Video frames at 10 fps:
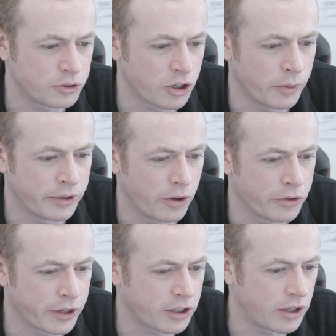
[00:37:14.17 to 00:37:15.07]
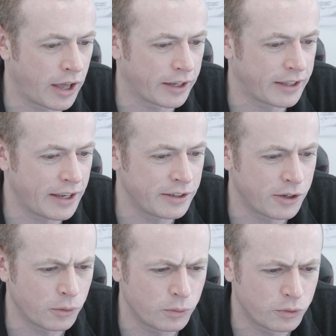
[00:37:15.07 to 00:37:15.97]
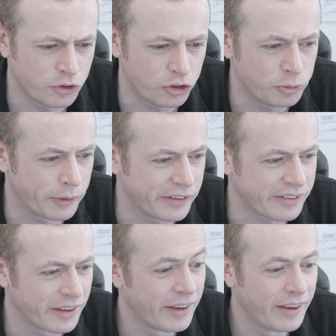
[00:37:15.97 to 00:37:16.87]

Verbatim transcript: show and the other uh, Kendo tubers.